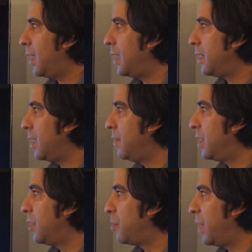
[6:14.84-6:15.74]
and even
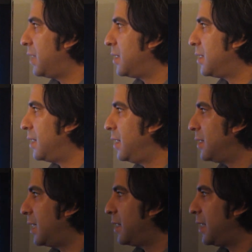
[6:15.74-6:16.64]
other bases
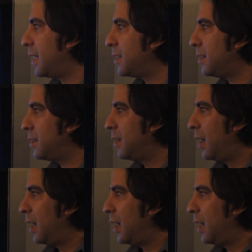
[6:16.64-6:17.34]
inside the Nexus.